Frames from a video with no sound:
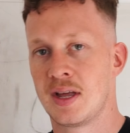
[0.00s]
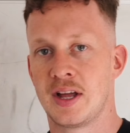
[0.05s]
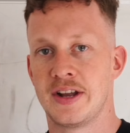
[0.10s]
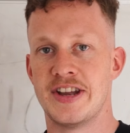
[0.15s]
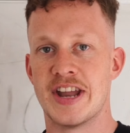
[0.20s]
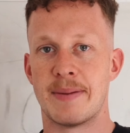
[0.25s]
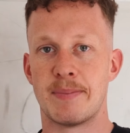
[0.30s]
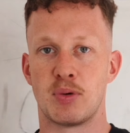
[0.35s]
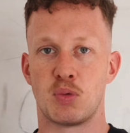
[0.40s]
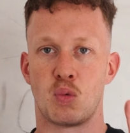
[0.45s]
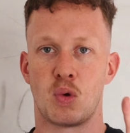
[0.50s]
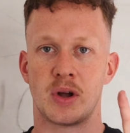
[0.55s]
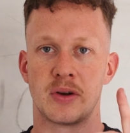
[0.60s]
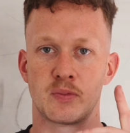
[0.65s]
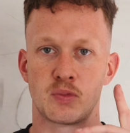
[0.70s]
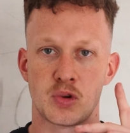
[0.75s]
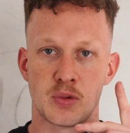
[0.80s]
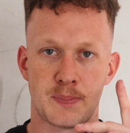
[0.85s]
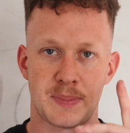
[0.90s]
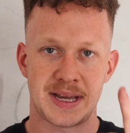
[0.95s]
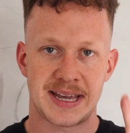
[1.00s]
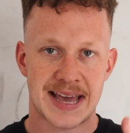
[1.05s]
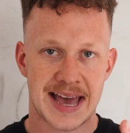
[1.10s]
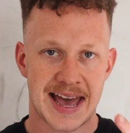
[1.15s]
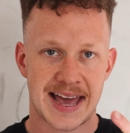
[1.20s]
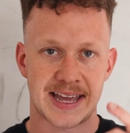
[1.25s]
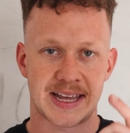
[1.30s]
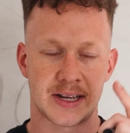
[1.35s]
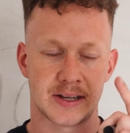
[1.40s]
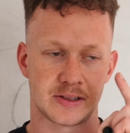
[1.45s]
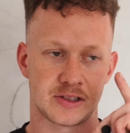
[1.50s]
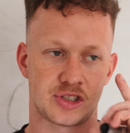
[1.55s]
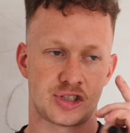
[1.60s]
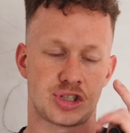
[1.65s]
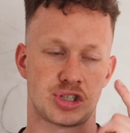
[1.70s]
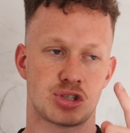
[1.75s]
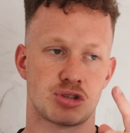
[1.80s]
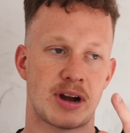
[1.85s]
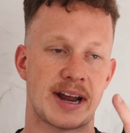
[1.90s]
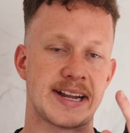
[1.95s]
Number 1 would be a
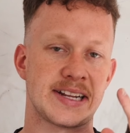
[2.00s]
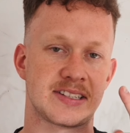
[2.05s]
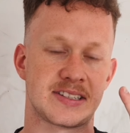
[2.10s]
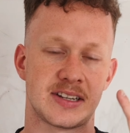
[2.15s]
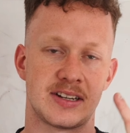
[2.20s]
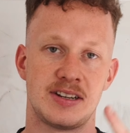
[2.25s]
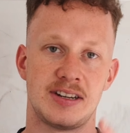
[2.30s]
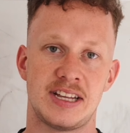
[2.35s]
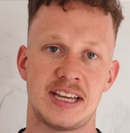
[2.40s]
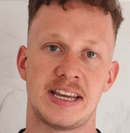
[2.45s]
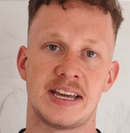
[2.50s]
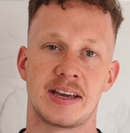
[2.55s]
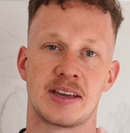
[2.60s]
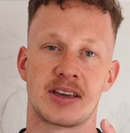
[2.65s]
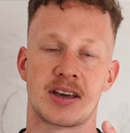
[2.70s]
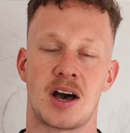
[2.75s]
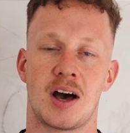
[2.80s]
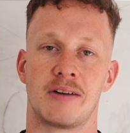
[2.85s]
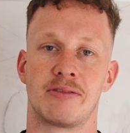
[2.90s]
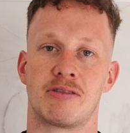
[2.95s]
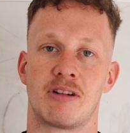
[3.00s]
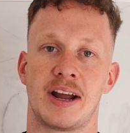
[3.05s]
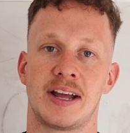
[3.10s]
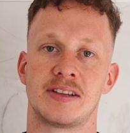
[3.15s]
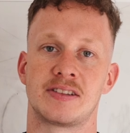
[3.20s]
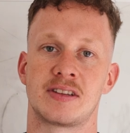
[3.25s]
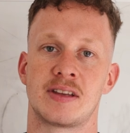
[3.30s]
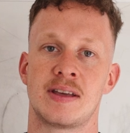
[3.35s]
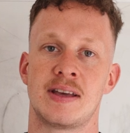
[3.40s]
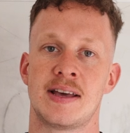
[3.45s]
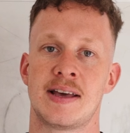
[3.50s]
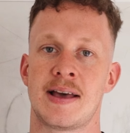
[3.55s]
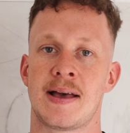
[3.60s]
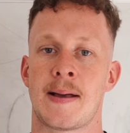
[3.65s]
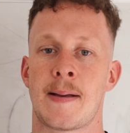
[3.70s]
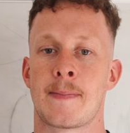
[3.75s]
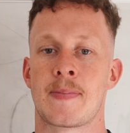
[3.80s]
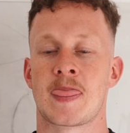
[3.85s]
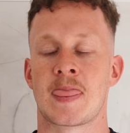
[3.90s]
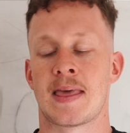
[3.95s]
straight knee calf raise.
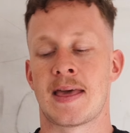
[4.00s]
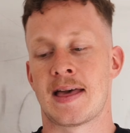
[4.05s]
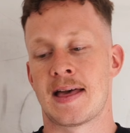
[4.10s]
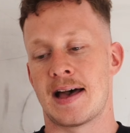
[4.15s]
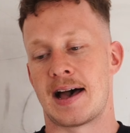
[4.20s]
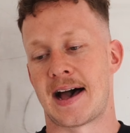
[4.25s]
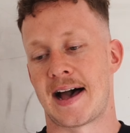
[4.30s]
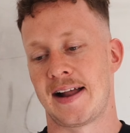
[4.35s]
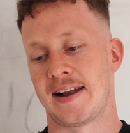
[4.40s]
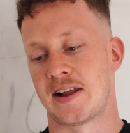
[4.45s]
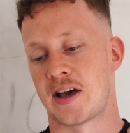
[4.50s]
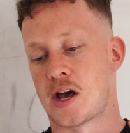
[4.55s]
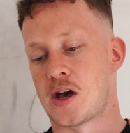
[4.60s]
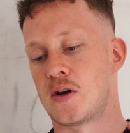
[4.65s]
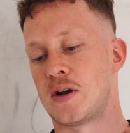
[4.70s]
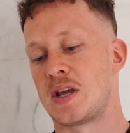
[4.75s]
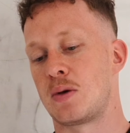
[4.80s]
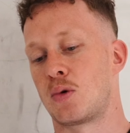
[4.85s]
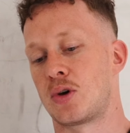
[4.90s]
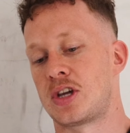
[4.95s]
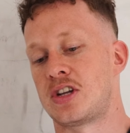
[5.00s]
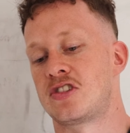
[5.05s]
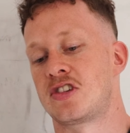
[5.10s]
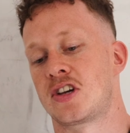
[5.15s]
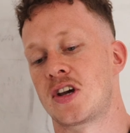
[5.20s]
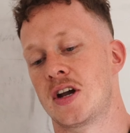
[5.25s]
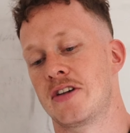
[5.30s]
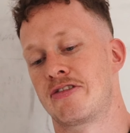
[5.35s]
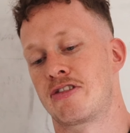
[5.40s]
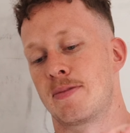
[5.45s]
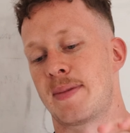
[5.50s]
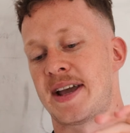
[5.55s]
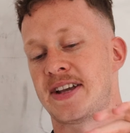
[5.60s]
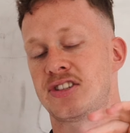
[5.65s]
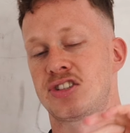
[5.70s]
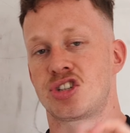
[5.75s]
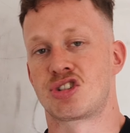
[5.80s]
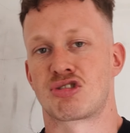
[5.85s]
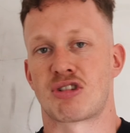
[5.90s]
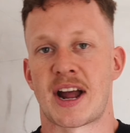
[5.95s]
And I only want you to go from a
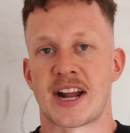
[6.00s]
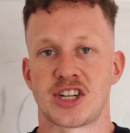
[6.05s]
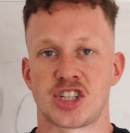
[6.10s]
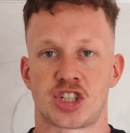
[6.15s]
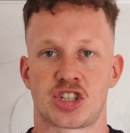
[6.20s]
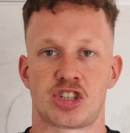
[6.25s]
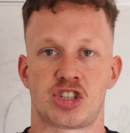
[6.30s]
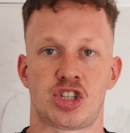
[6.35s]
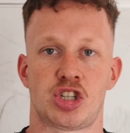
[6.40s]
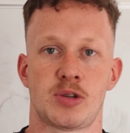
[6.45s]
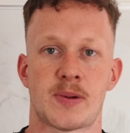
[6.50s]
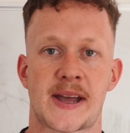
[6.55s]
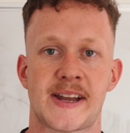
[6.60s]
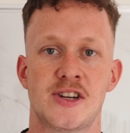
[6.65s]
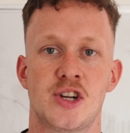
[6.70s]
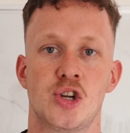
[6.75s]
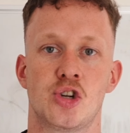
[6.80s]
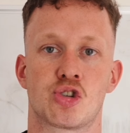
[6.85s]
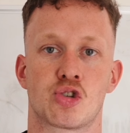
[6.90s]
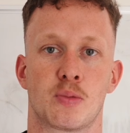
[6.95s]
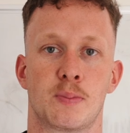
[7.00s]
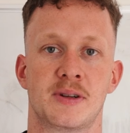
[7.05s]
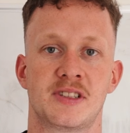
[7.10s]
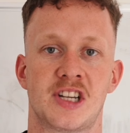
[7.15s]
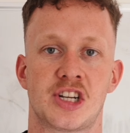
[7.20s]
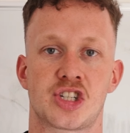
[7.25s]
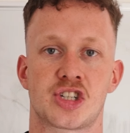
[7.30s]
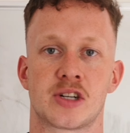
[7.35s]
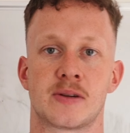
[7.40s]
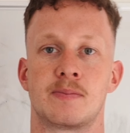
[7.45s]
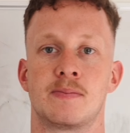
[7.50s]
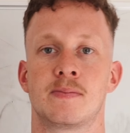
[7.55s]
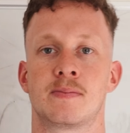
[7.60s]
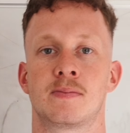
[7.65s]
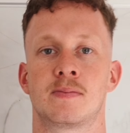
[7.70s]
stretch to a neutral position.